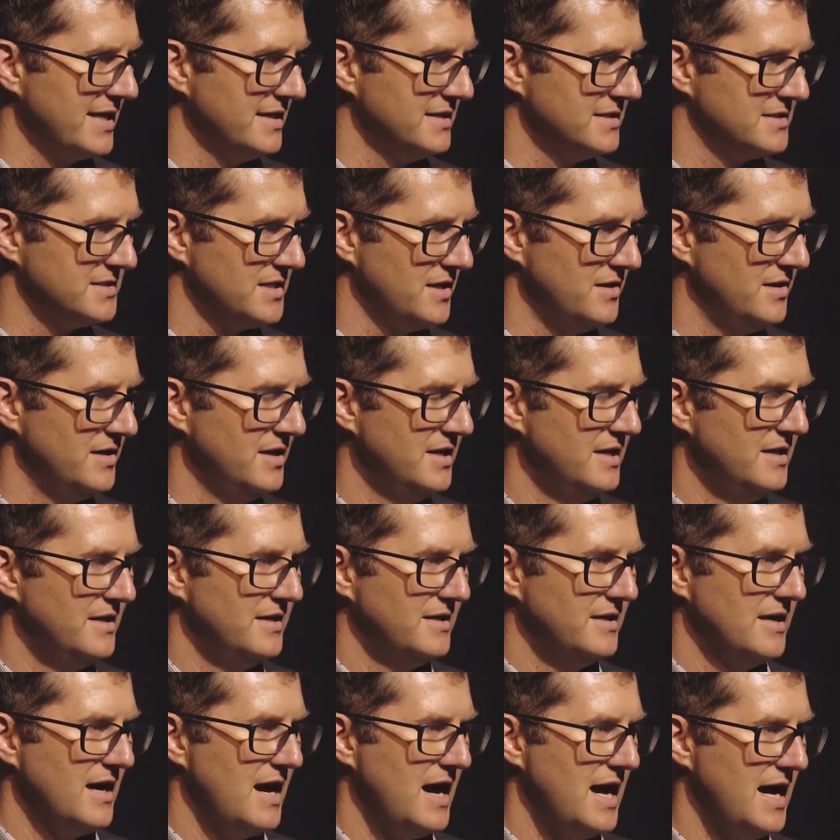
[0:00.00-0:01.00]
And so,
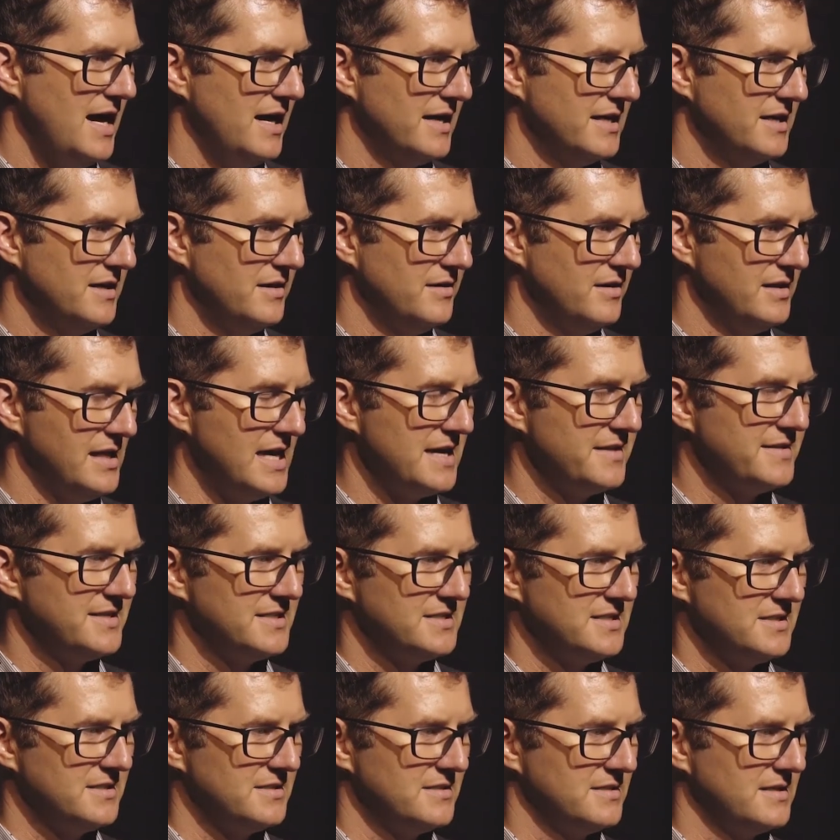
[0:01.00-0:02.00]
a lot of this
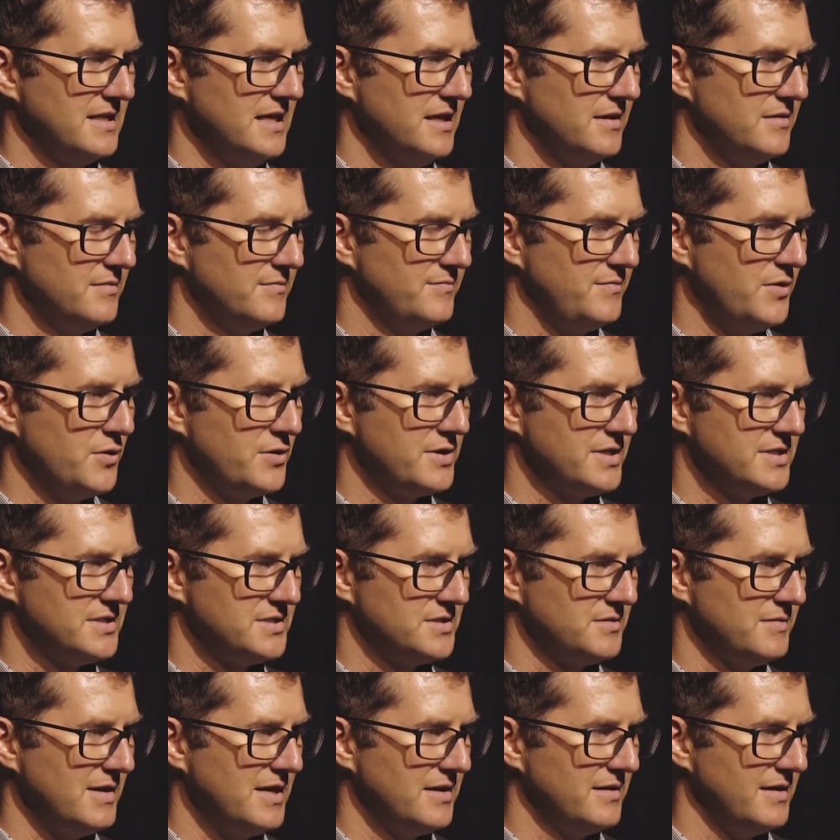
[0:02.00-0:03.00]
is
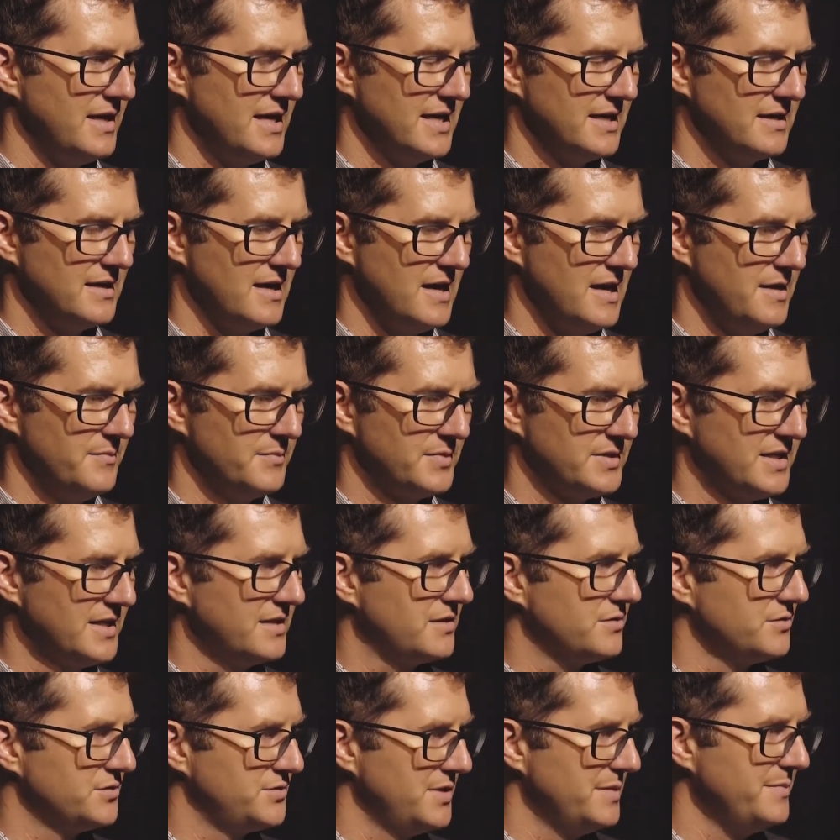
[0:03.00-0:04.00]
focused around like
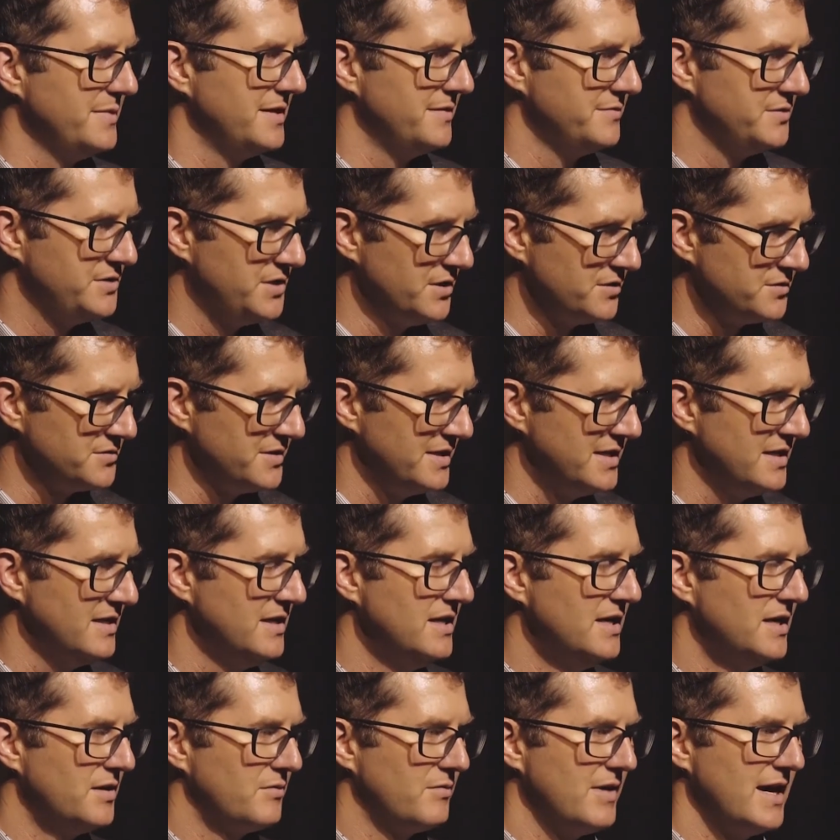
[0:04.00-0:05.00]
clinical treatment of children,
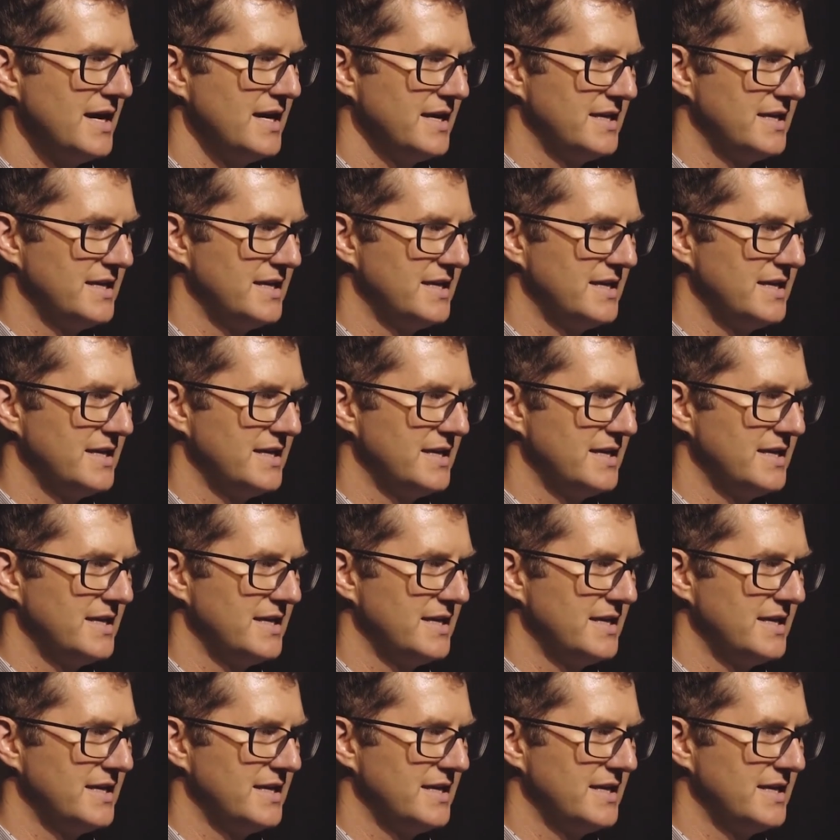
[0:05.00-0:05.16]
right?